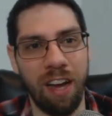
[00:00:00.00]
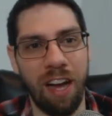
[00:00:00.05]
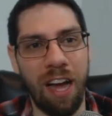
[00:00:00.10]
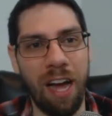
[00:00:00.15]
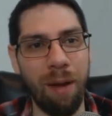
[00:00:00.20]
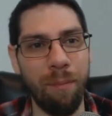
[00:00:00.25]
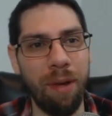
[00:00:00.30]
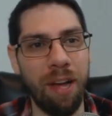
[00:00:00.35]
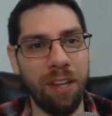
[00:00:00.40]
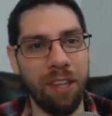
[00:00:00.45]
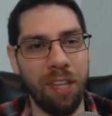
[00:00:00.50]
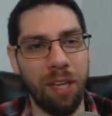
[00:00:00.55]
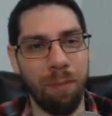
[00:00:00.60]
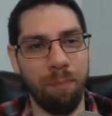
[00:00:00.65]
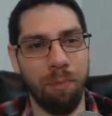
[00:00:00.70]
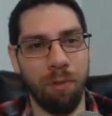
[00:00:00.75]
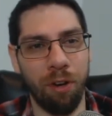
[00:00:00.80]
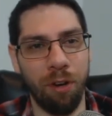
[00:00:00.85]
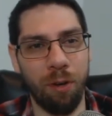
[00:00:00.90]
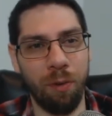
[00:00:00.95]
I'm at
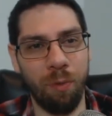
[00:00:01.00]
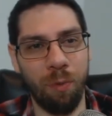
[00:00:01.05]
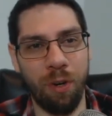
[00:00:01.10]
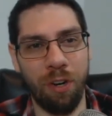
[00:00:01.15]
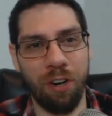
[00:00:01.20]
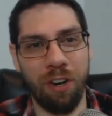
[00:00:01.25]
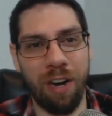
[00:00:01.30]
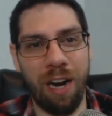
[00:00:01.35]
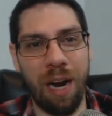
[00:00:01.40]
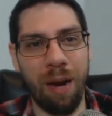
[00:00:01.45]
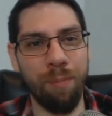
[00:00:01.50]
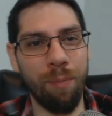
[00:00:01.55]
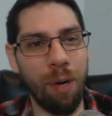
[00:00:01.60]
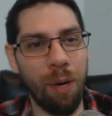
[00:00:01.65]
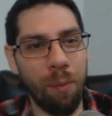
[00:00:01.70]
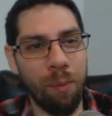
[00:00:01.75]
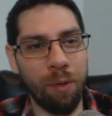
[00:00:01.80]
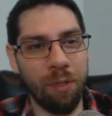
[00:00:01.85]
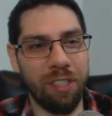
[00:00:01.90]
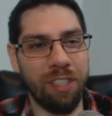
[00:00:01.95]
that point where I'm
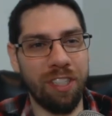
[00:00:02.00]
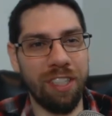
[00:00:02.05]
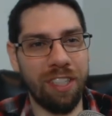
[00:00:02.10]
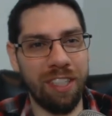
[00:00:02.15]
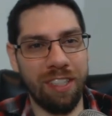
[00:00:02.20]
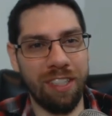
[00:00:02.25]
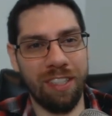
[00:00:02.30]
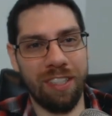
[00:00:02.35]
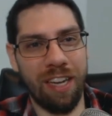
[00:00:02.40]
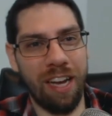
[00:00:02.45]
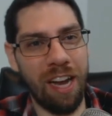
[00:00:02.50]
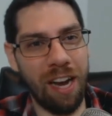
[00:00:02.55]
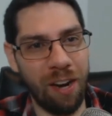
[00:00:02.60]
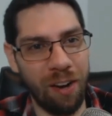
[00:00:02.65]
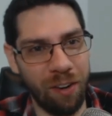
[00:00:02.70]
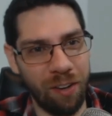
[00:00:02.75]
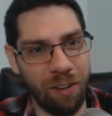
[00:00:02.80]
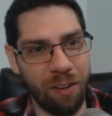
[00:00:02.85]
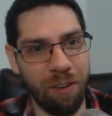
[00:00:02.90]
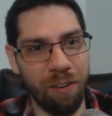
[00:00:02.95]
almost sick and
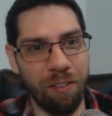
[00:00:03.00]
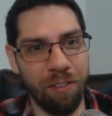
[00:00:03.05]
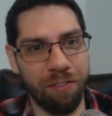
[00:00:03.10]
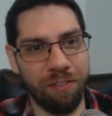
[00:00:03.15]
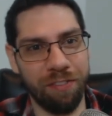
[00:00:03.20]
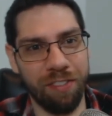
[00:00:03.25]
tired of